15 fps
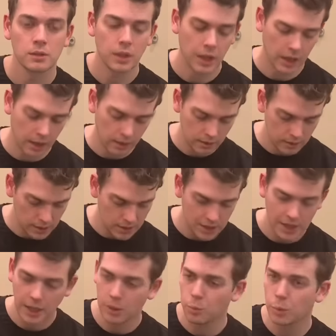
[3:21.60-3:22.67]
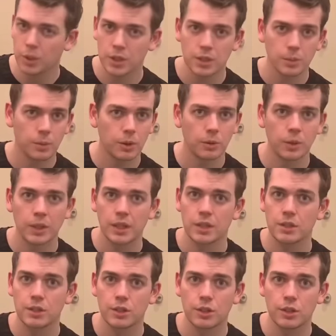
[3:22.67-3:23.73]
Okay, same principle with
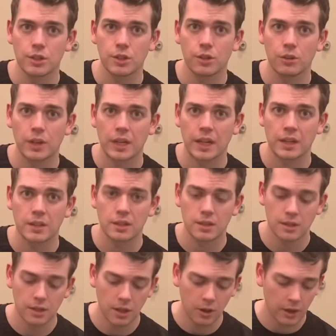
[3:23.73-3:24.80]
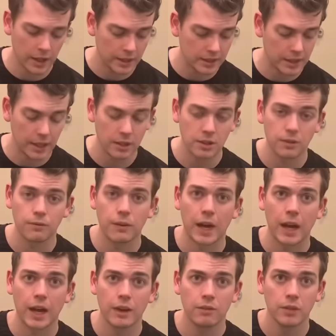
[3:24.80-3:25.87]
this, you're just going nice and slow. I like to count to
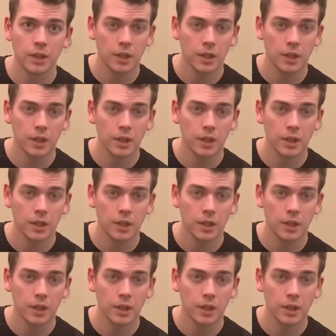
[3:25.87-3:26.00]
5.